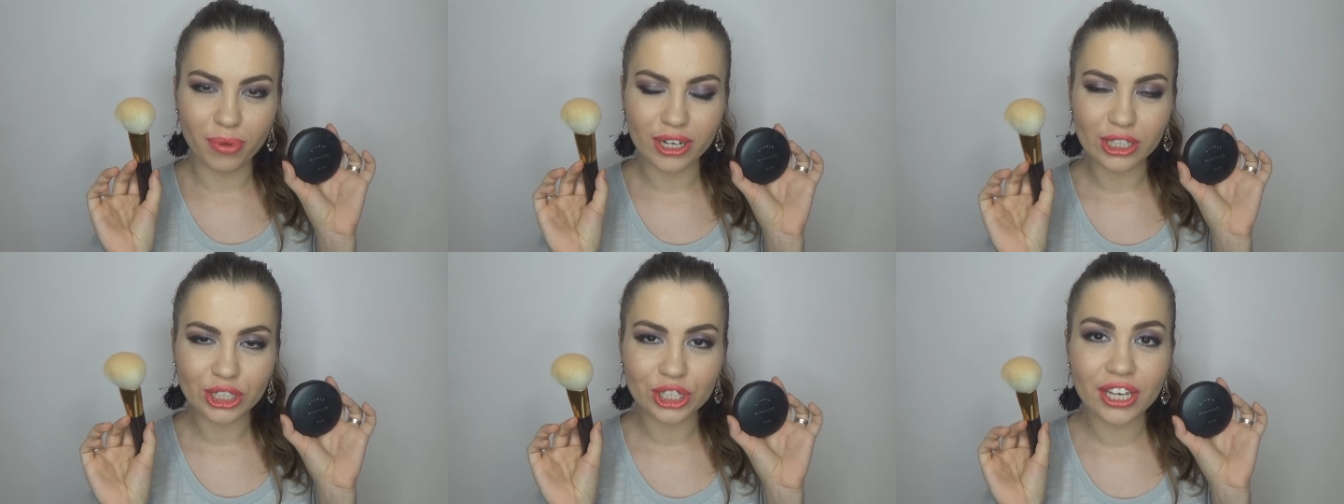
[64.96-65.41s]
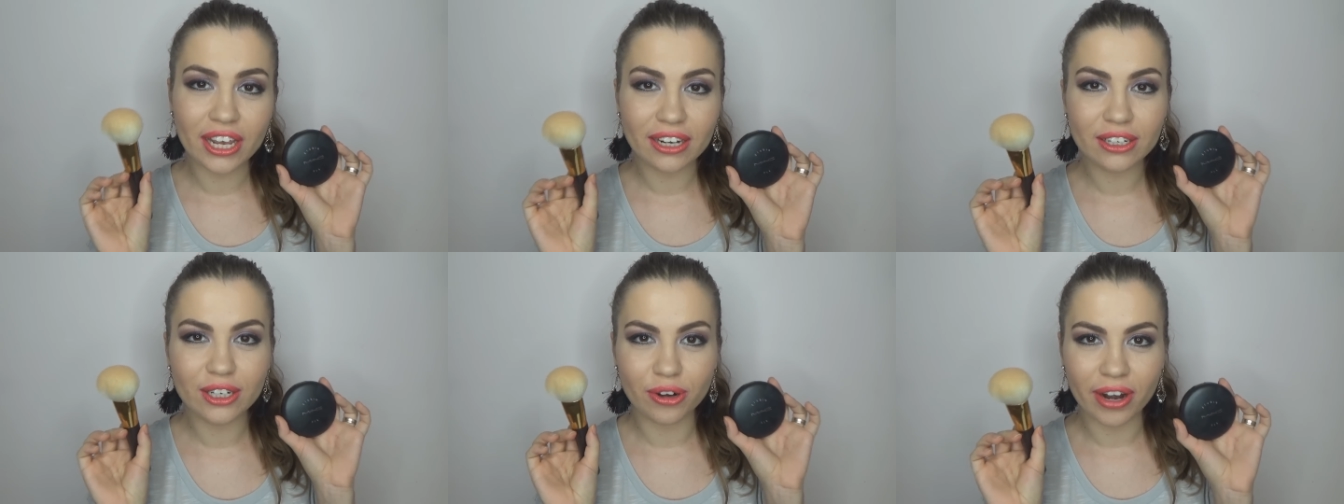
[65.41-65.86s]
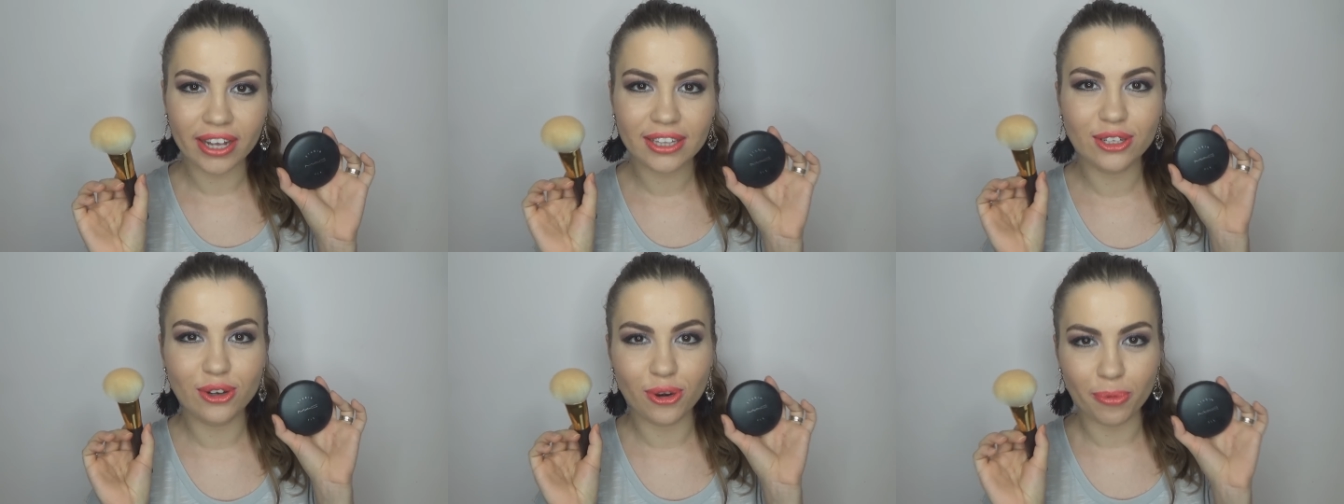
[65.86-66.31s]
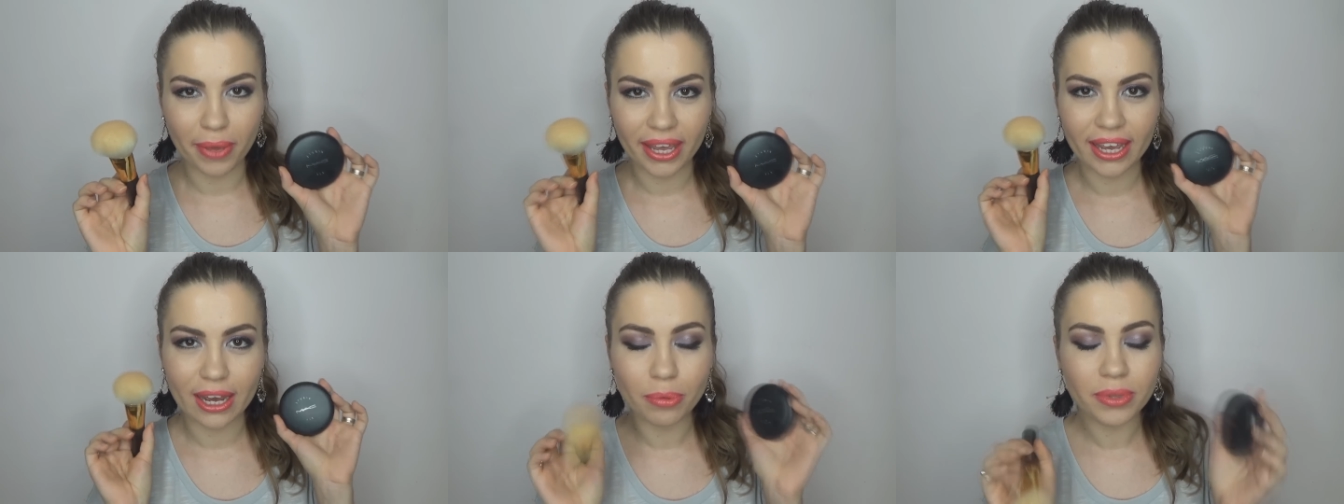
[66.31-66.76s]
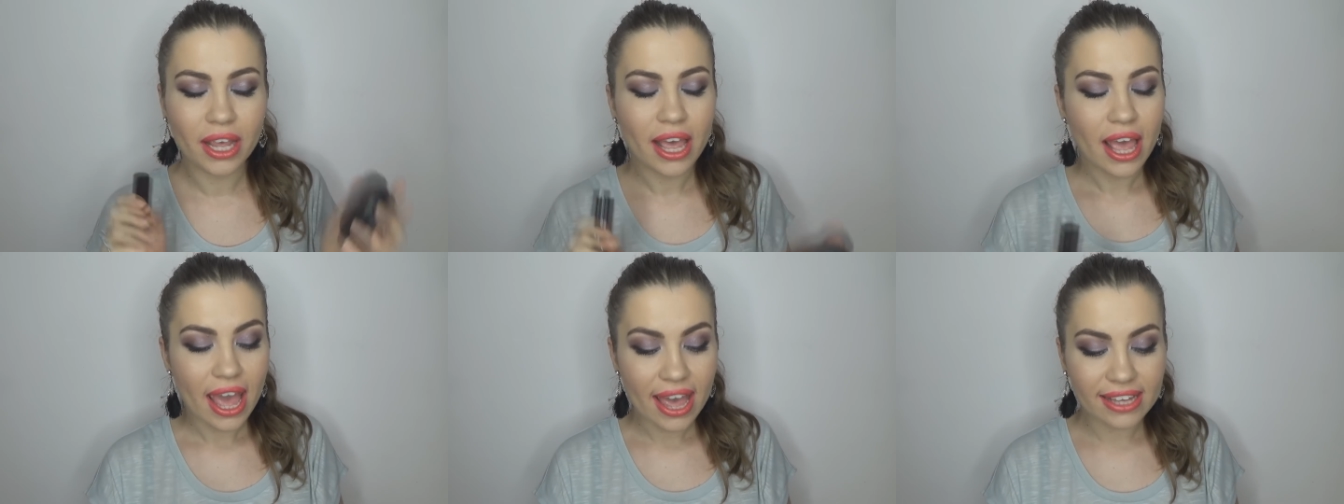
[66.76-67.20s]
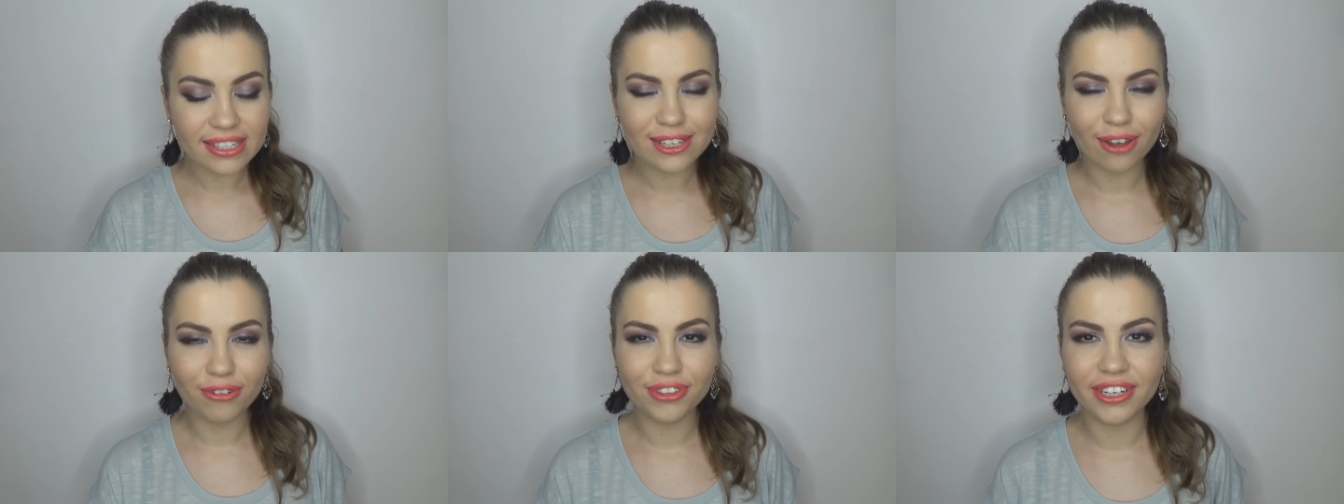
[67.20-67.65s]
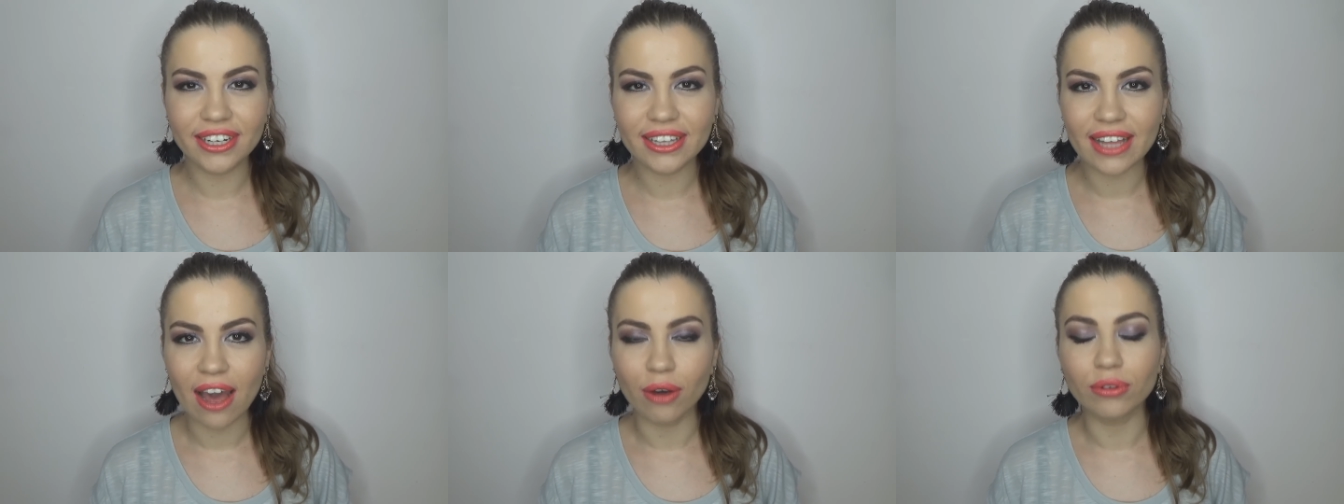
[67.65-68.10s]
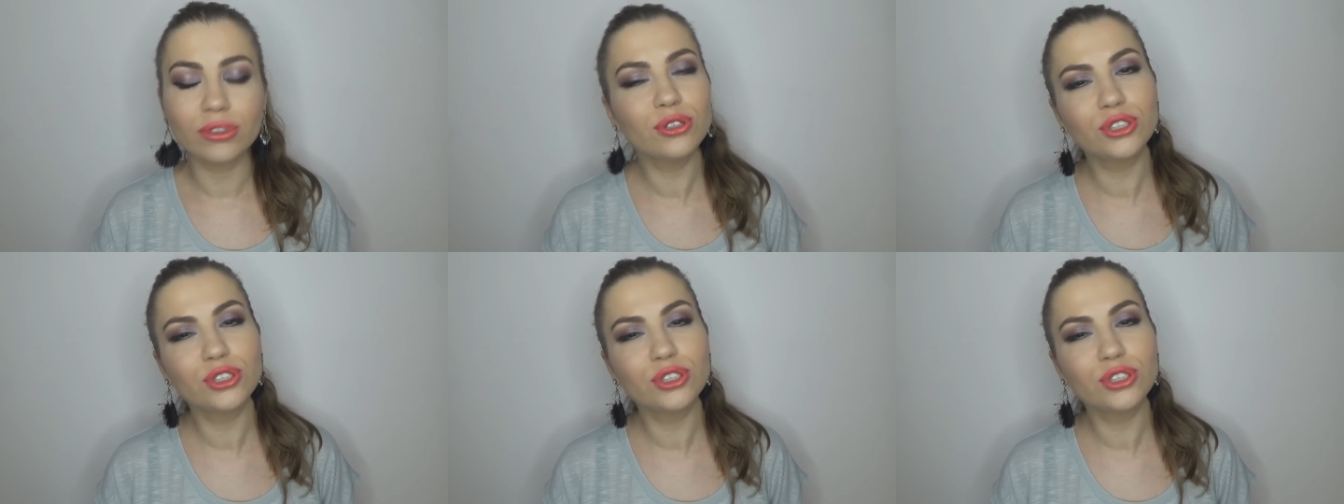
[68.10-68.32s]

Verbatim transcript: blush can correct your makeup and soften it out.